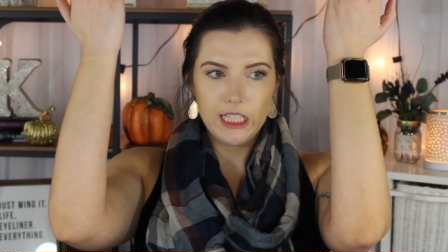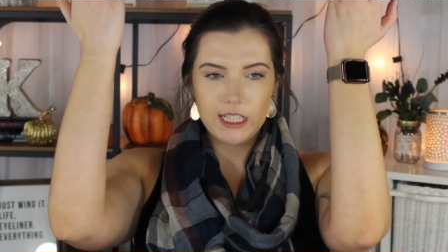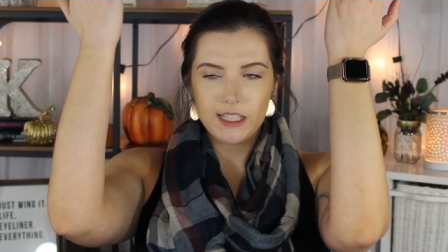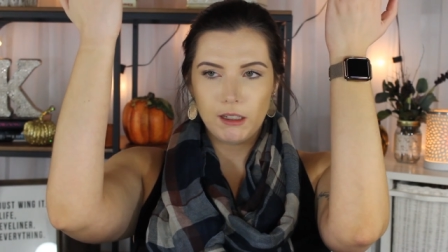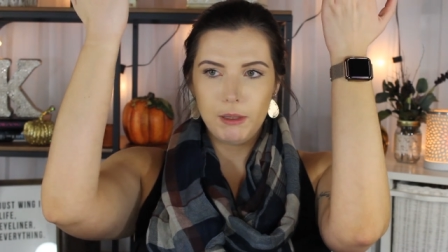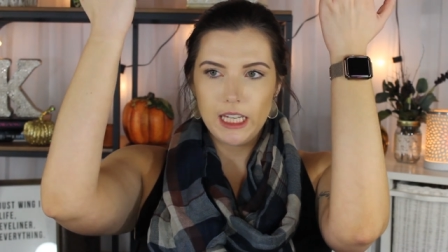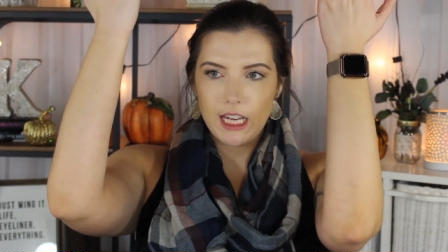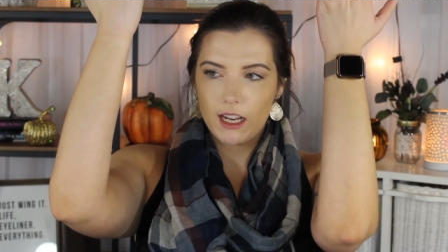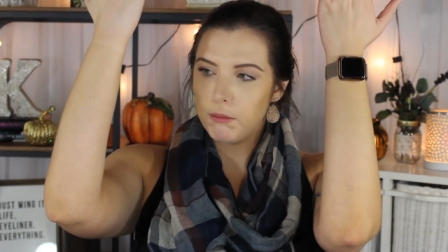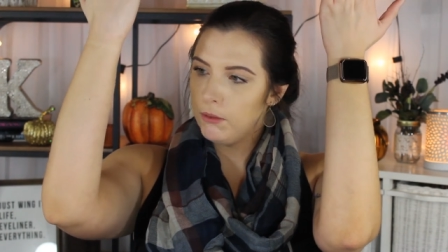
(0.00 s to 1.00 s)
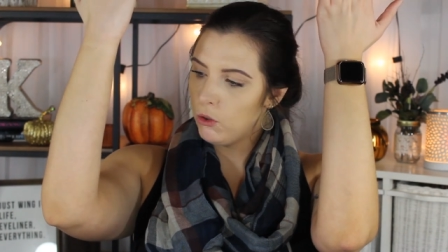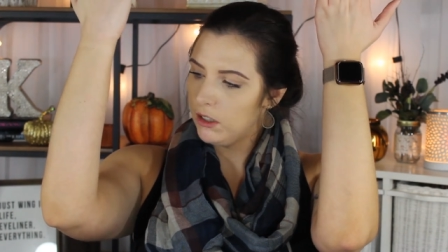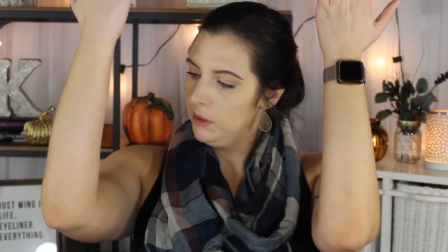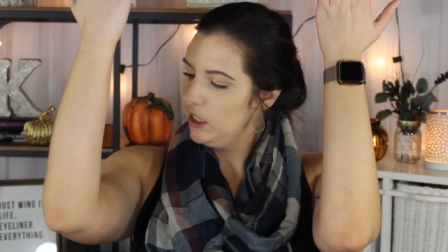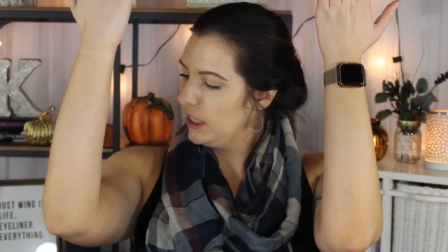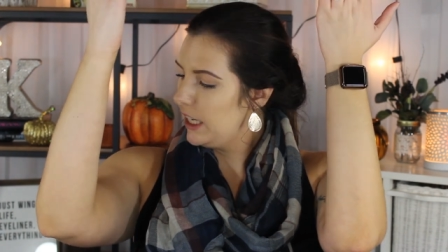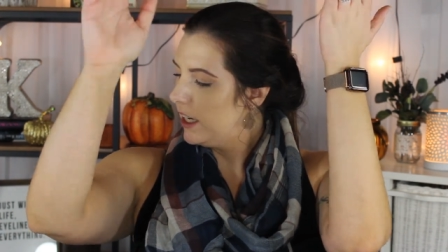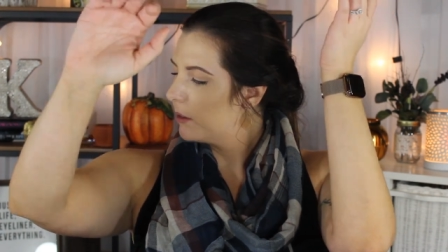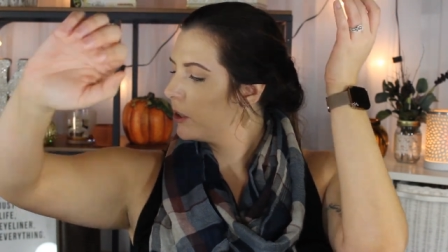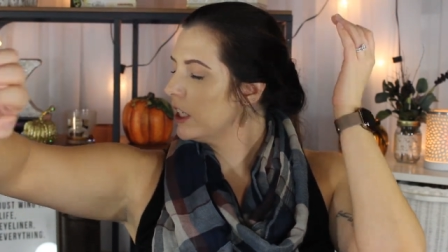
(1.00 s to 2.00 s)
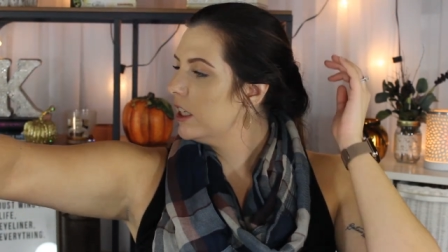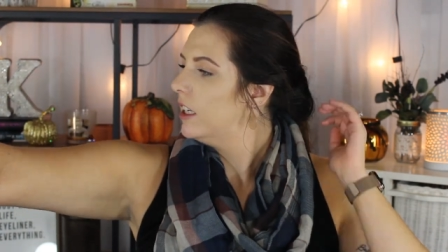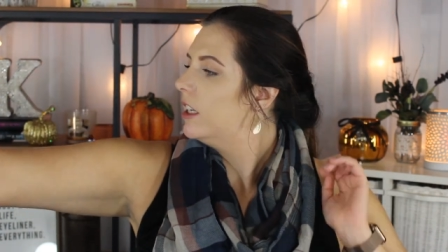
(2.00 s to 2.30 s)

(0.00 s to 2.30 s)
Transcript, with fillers: this is like picking up normal on camera.